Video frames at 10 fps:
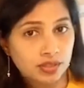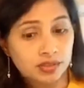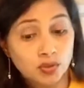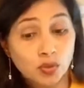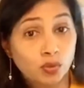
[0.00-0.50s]

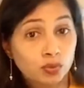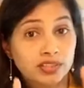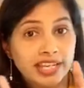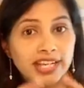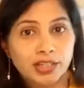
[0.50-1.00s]
So
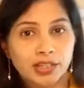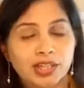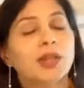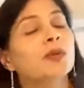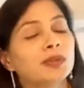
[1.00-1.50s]
stay
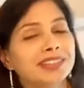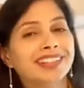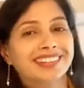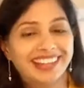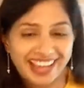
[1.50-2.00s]
tune
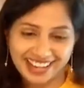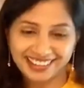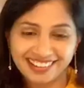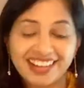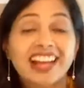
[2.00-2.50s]
till the
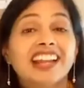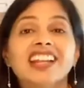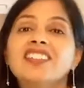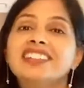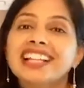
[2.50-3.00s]
end.
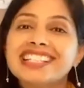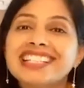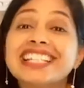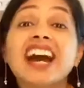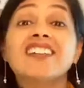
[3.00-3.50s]
Now let's
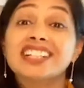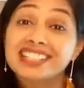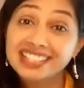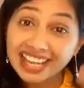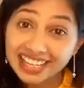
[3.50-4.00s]
see our
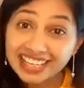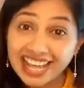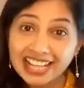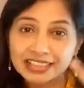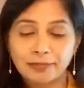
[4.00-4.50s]
second
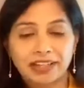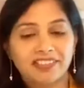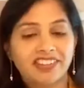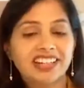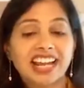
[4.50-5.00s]
health
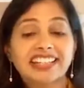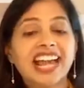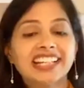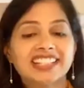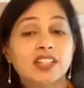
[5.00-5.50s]
benefit, and
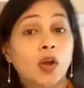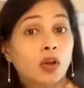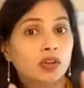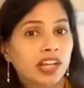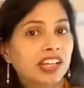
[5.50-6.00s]
that is
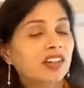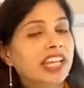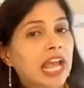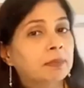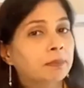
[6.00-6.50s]
oregano
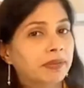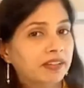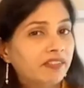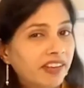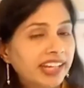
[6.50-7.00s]
can
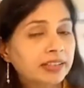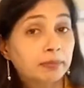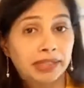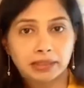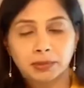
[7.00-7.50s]
prevent
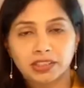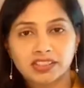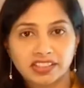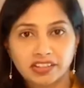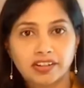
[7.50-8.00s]
metabolic
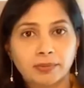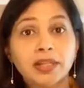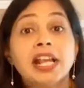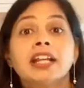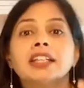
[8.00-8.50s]
syndrome.
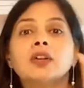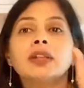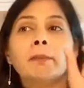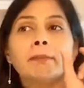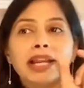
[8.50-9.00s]
Now
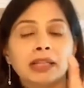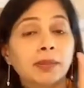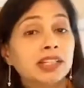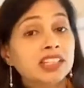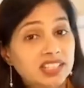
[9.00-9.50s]
the
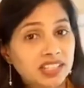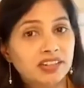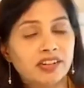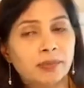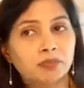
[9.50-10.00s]
metabolic
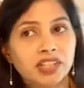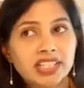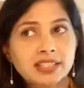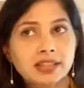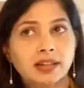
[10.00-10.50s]
syndrome,
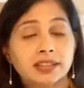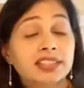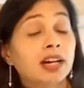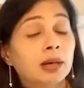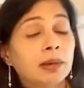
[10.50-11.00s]
this
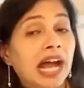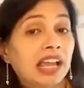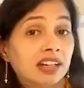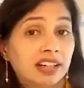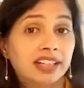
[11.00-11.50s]
term I
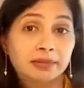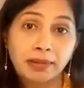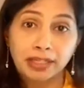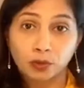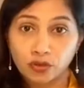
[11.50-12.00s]
heard in
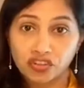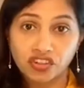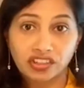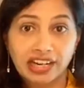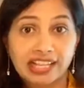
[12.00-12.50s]
my
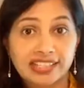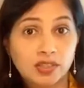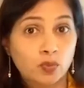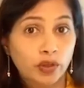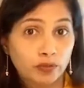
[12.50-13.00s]
nutrition
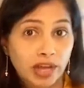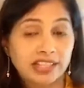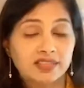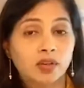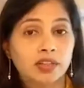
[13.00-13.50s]
classes when
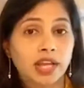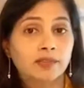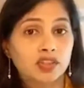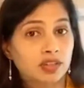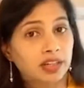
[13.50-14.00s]
I
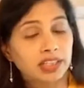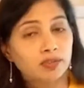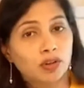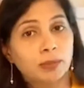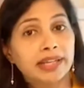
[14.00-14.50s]
was studying
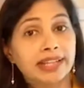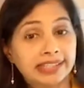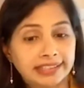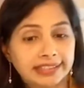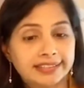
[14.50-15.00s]
for my
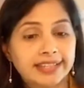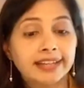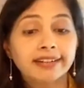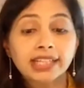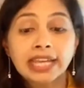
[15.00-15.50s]
dietetics
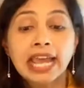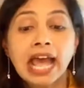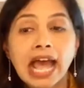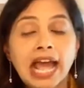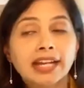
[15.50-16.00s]
degree,
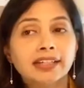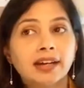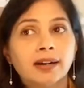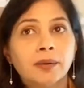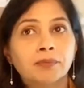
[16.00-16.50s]
and
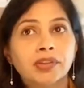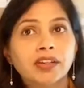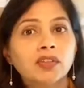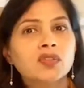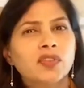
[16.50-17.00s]

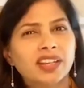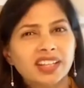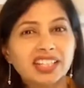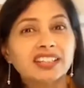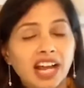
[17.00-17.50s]
it was
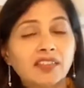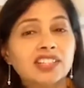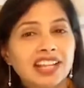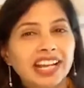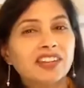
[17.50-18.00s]
I
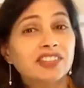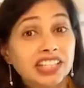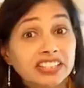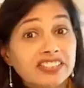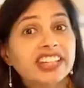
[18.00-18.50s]
was kind of
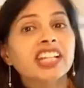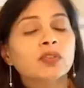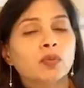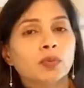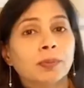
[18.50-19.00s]

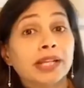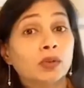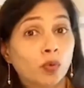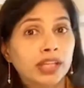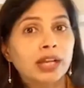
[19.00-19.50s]
intrigued by
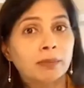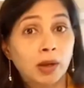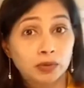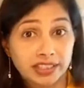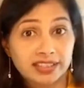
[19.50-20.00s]
knowing
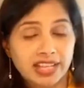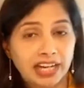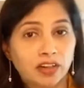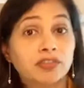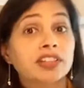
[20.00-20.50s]
about this
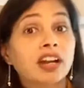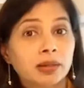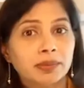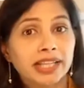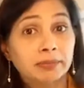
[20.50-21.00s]
kind of
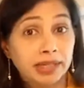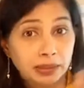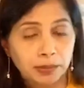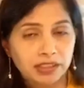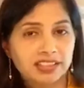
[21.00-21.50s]
term like
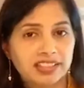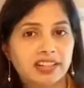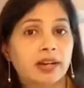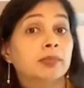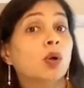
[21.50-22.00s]
metabolic
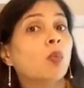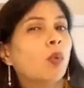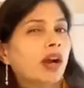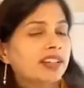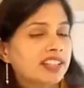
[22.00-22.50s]
syndrome. Now
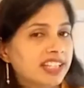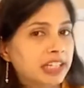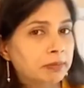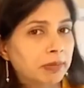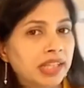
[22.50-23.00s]
what does
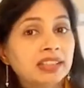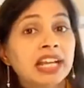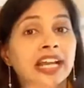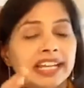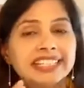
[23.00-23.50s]
it mean?
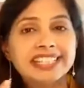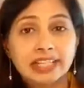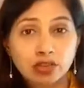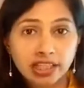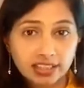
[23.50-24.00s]
It is
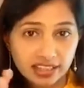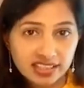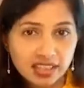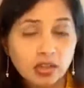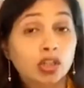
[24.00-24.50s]
actually
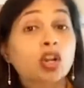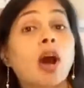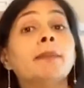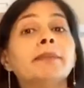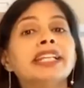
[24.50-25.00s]
cluster or
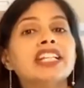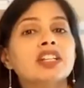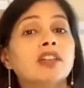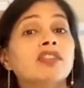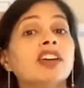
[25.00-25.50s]

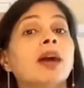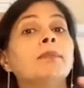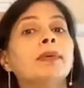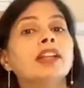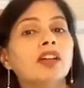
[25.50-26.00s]
combination of
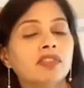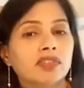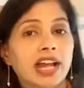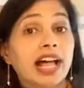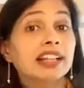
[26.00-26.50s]
couple of
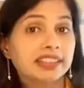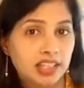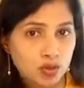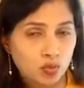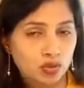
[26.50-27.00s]
health
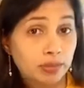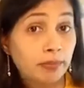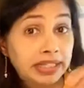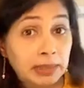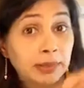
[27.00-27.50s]
issues,
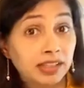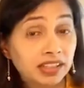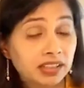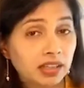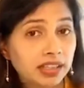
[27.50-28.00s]

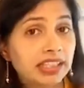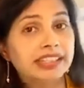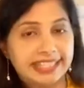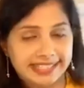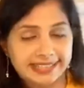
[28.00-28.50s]
metabolic
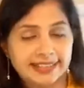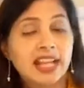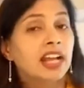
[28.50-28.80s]
illnesses.